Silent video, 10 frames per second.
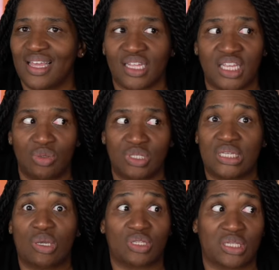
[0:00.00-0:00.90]
Like you
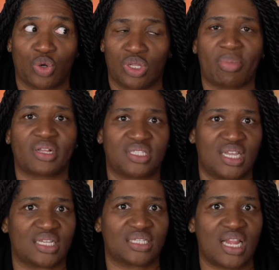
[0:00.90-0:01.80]
see, he's literally about to
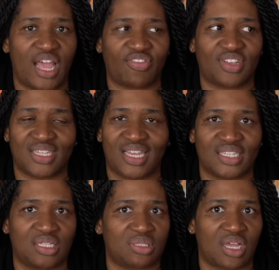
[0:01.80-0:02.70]
take his life because I
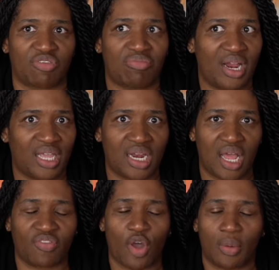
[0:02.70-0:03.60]
guess he was out of money and
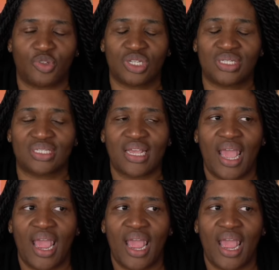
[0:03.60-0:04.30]
out of options.